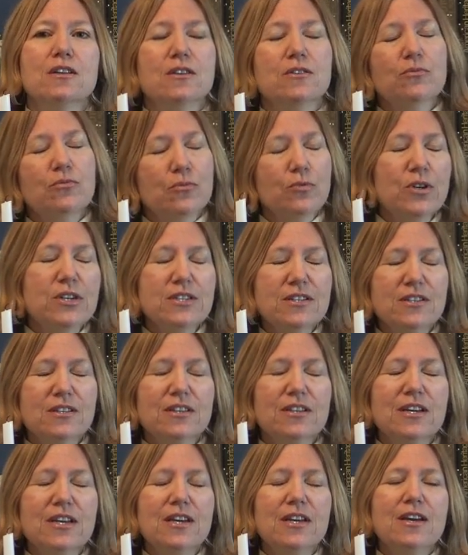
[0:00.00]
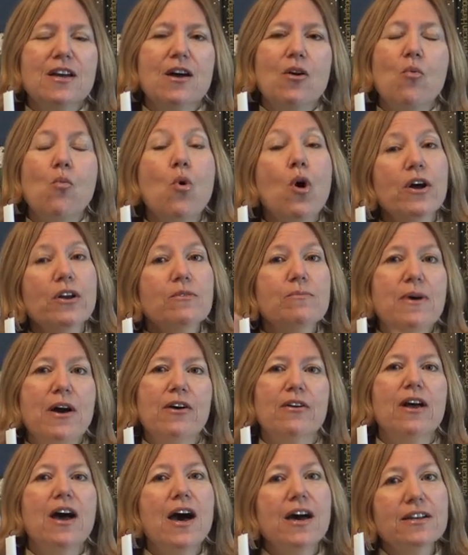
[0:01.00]
recently, one
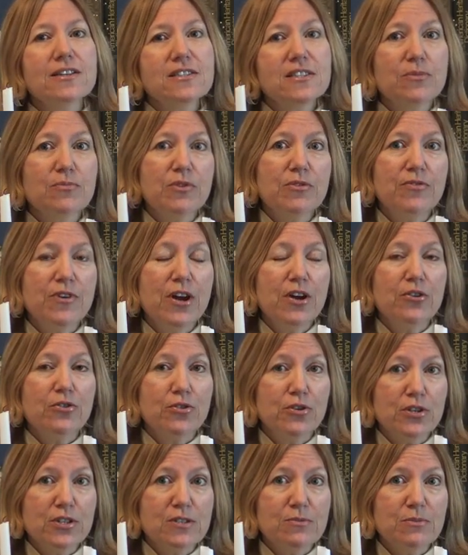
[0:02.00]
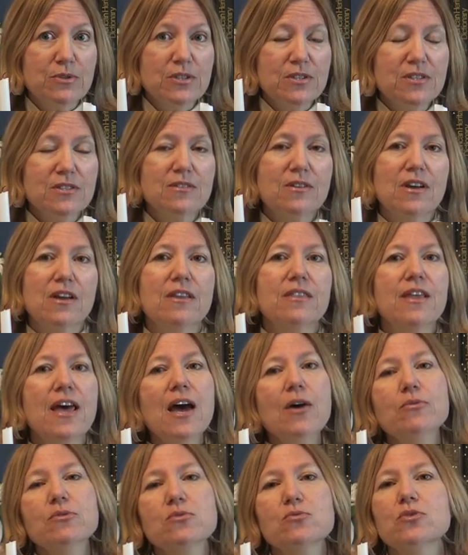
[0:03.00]
about how to simplify your Christmas, and
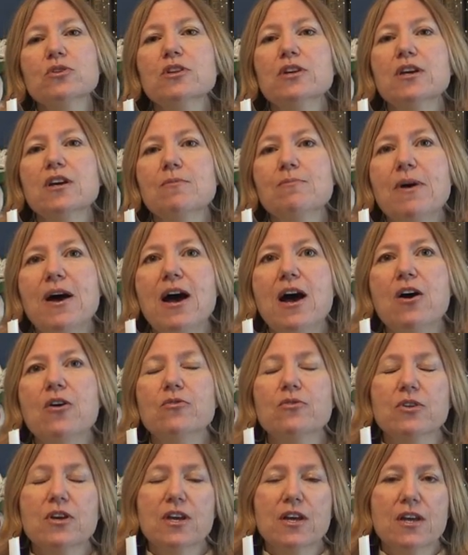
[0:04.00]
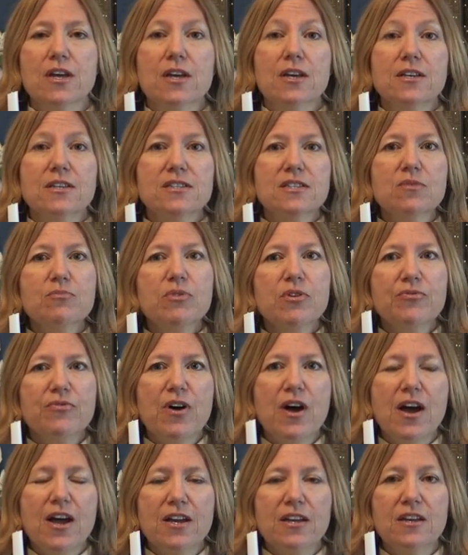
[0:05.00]
that was really about
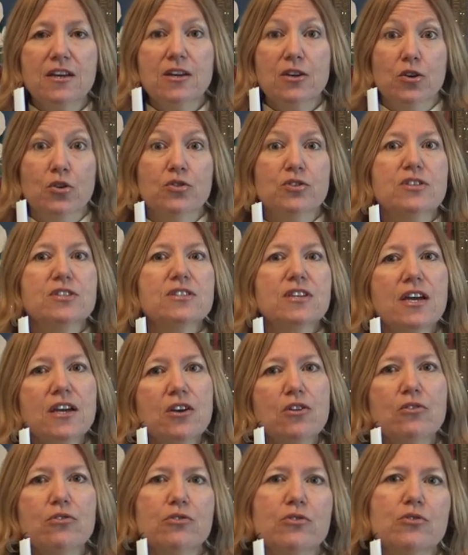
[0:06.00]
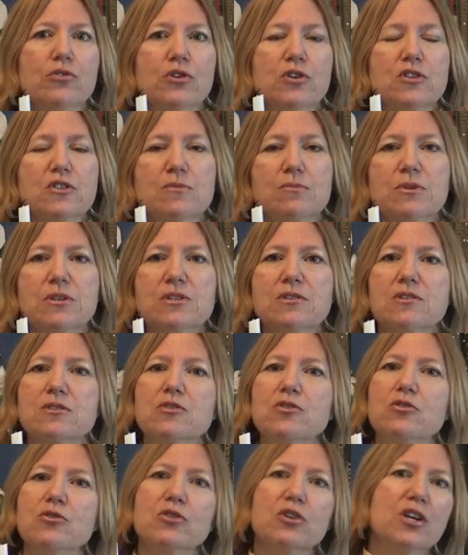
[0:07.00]
simplifying your secular Christmas,
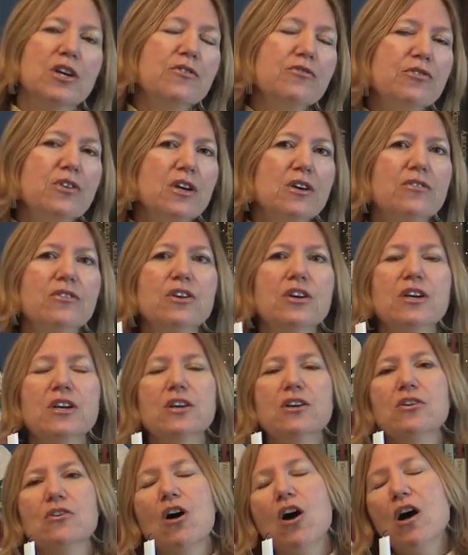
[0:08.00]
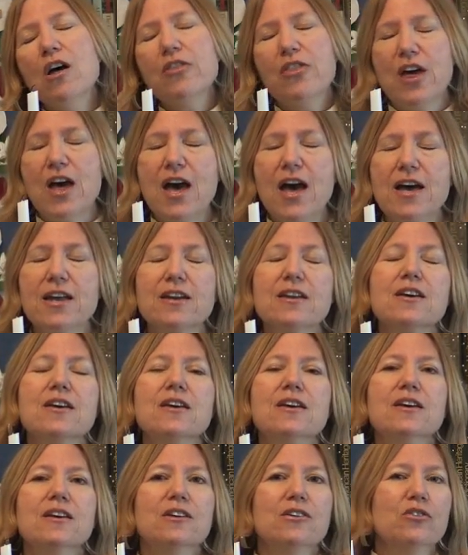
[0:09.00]
your gift giving, all that,
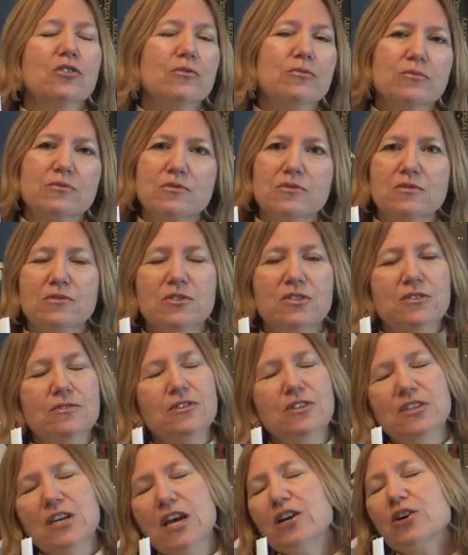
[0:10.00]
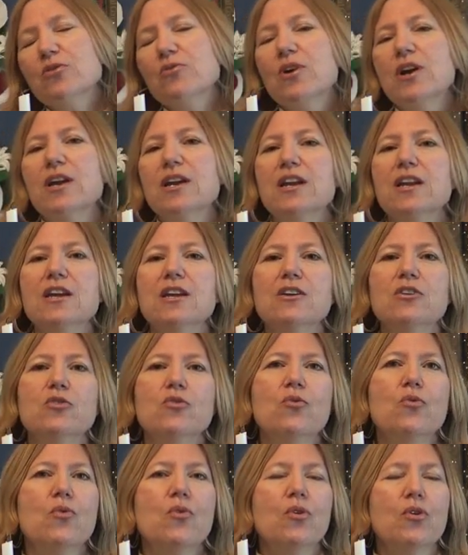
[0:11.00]
your decorating,
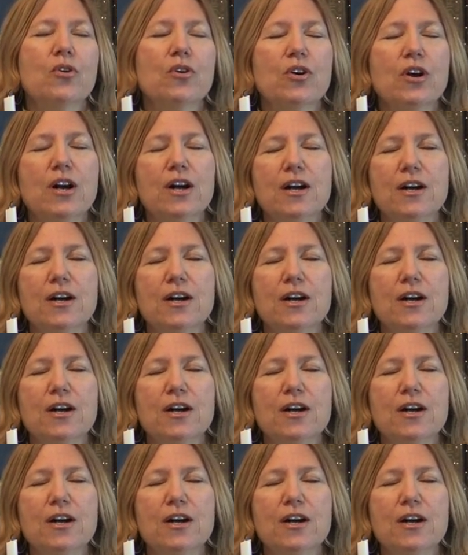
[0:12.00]
your